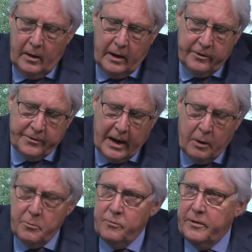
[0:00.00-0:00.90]
is
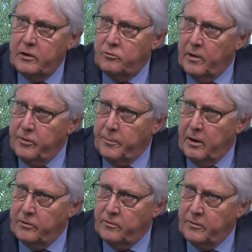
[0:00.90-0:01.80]
now moving into other
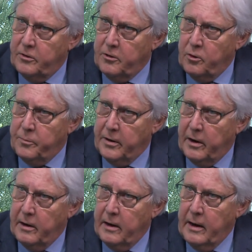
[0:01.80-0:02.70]
parts of
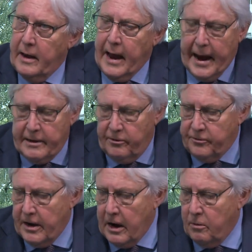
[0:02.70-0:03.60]
Ethiopia, and
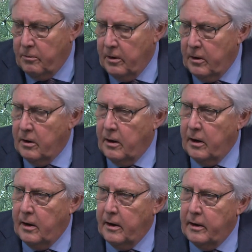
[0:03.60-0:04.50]
is now
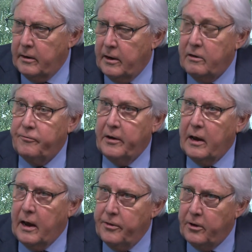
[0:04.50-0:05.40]
engulfing
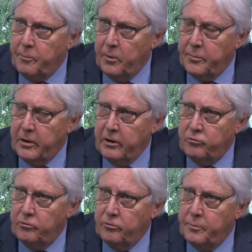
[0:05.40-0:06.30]
other
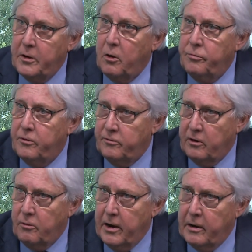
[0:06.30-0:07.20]
populations beyond the
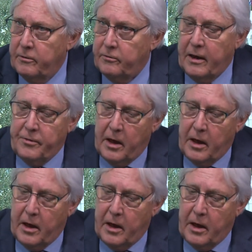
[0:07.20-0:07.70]
Tigrayans and the